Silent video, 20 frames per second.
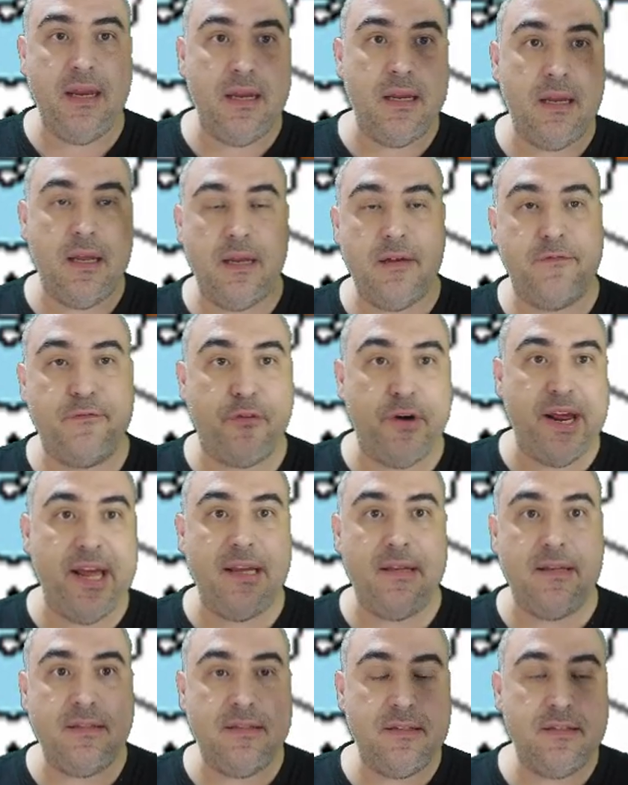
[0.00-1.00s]
and
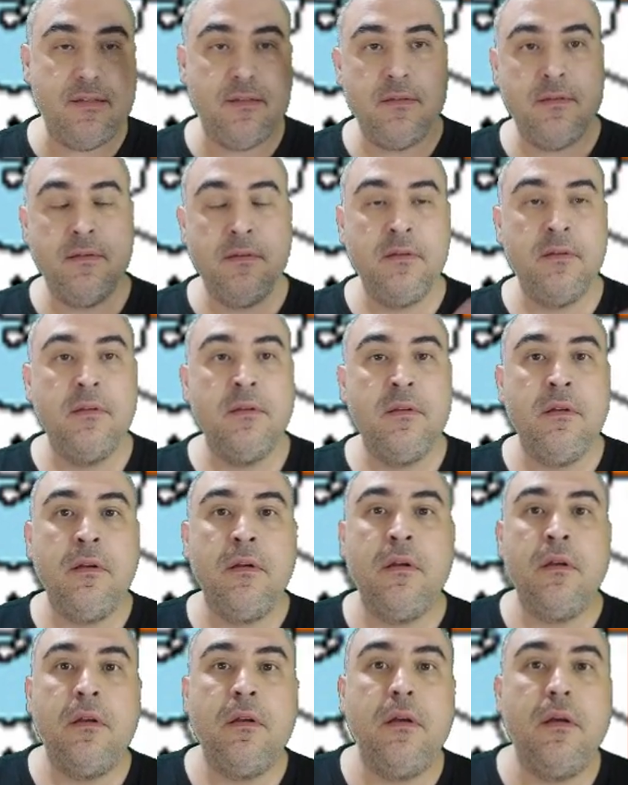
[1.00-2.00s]
France,
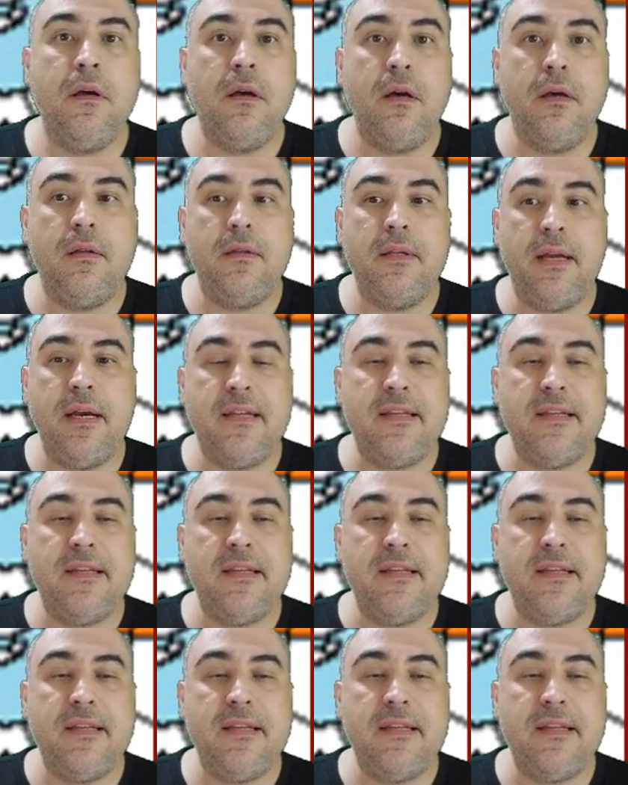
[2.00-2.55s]
there